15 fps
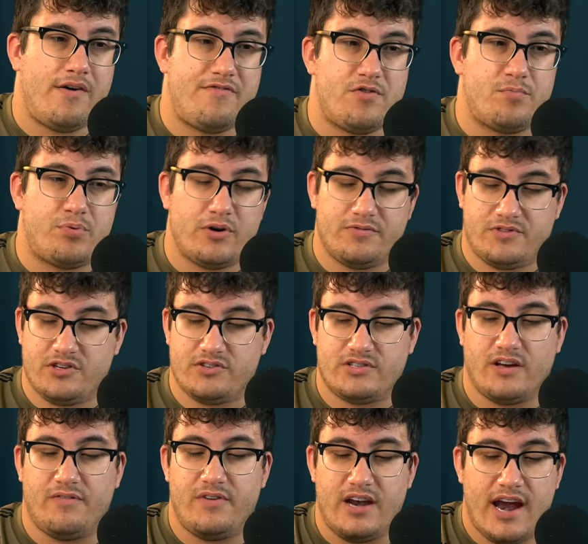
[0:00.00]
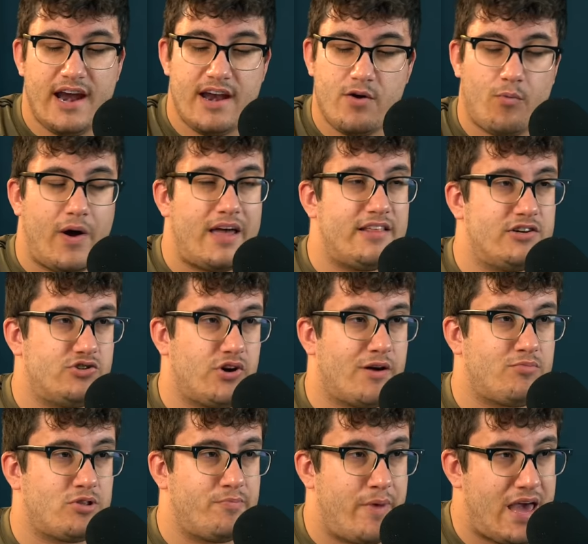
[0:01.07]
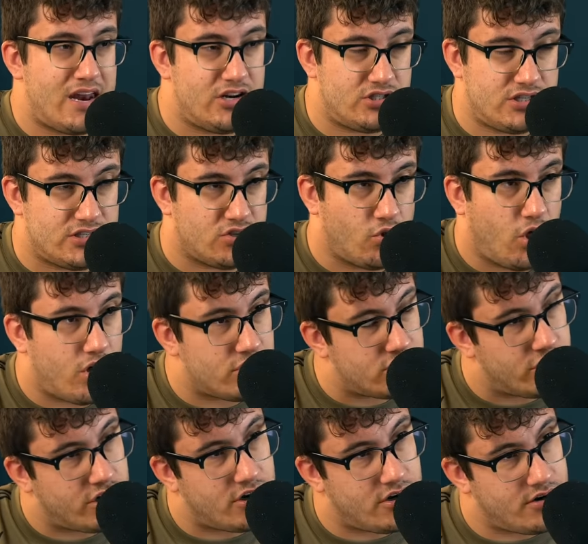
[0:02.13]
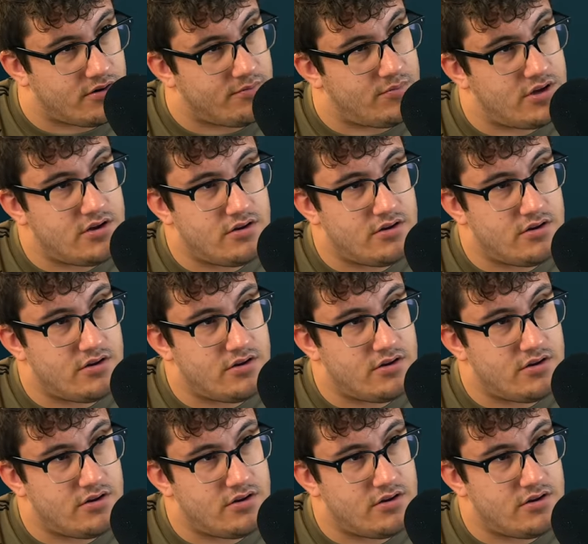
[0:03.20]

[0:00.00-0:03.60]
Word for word: have you proved to yourself in any way that you're able to manage this long term?